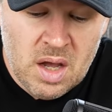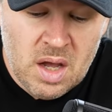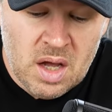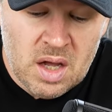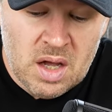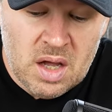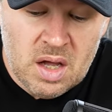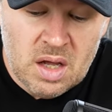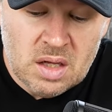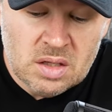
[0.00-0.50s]

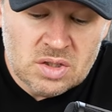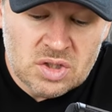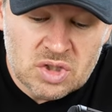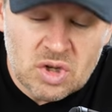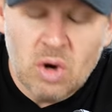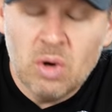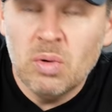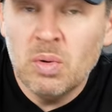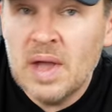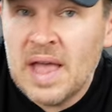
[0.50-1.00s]
Uh,
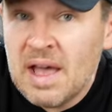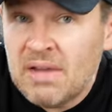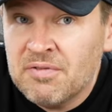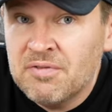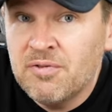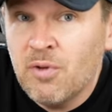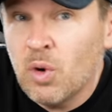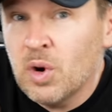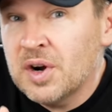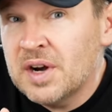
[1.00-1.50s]
so
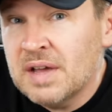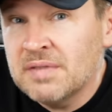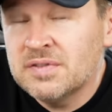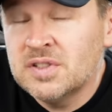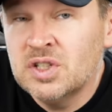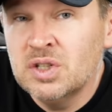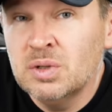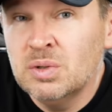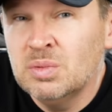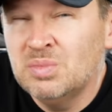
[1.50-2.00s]
f4 and
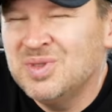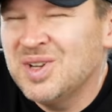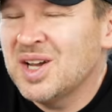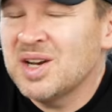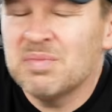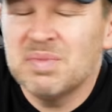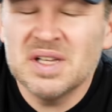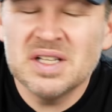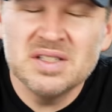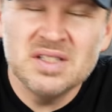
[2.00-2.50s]
f2 not
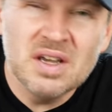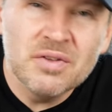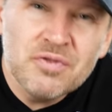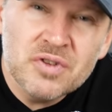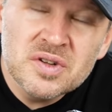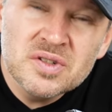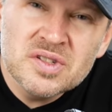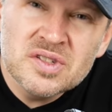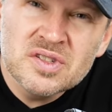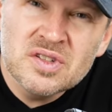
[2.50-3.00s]
a big
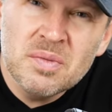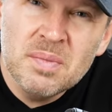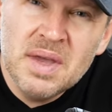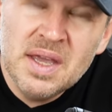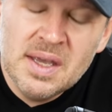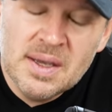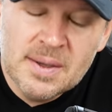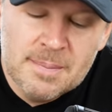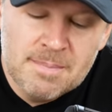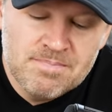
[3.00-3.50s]
difference to
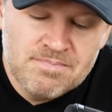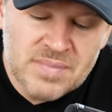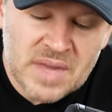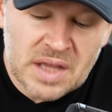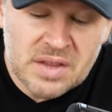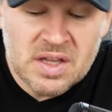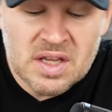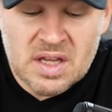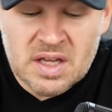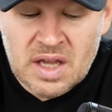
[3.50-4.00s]
me,
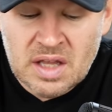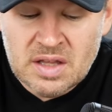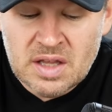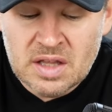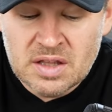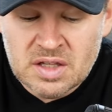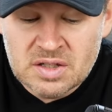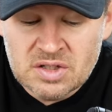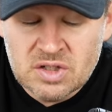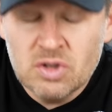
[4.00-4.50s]
and the and,
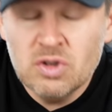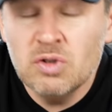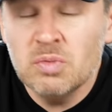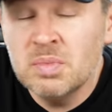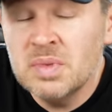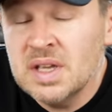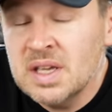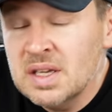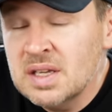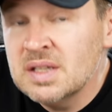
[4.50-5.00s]
and the
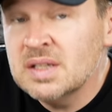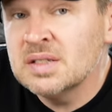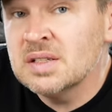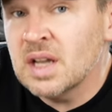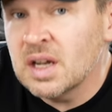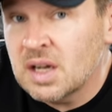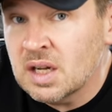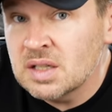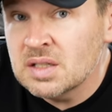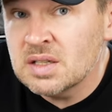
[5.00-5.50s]
zoom is
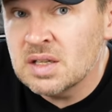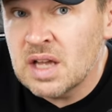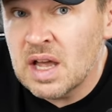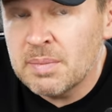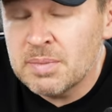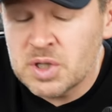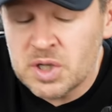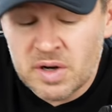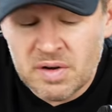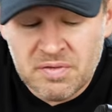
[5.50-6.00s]
a constant
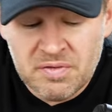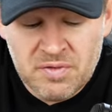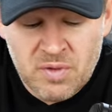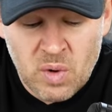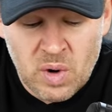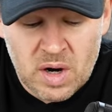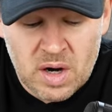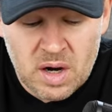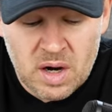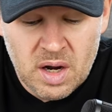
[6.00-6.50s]
aperture
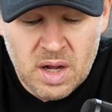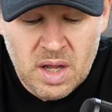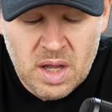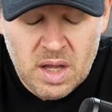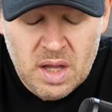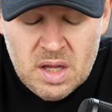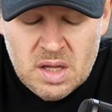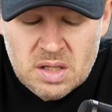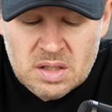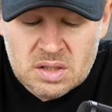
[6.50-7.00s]
f4.
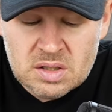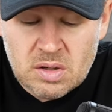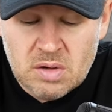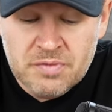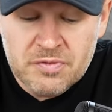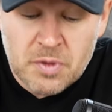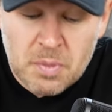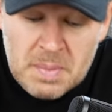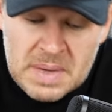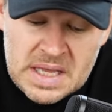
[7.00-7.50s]
So
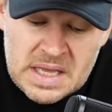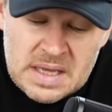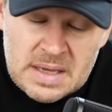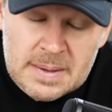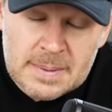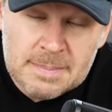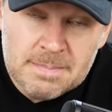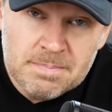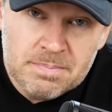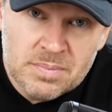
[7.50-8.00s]
for me,
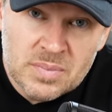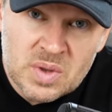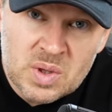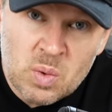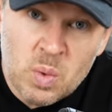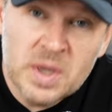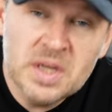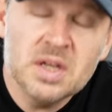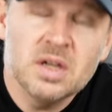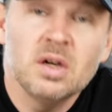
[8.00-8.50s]
the
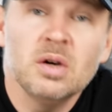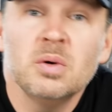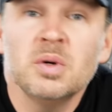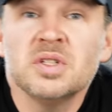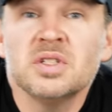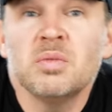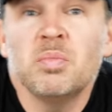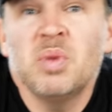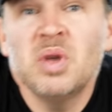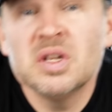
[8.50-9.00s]
way to go
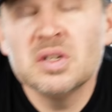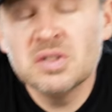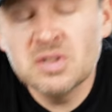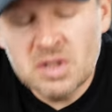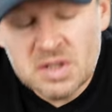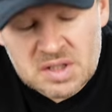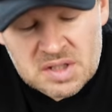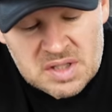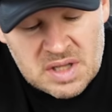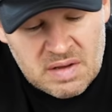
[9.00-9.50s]
is the
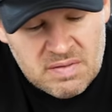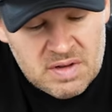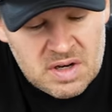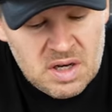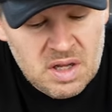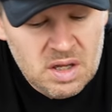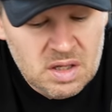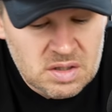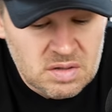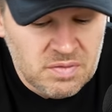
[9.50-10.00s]
Panasonic 7
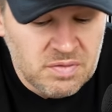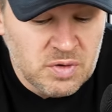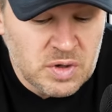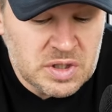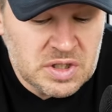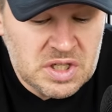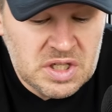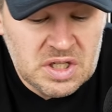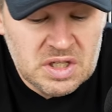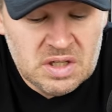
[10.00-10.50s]
to
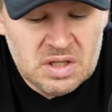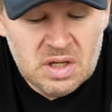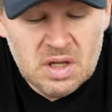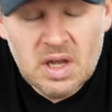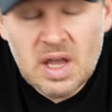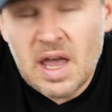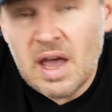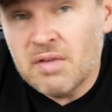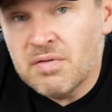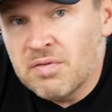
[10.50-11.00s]
14
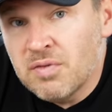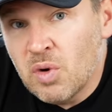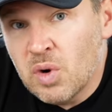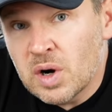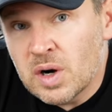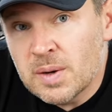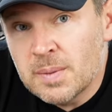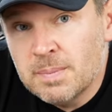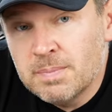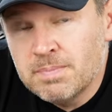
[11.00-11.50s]
f4.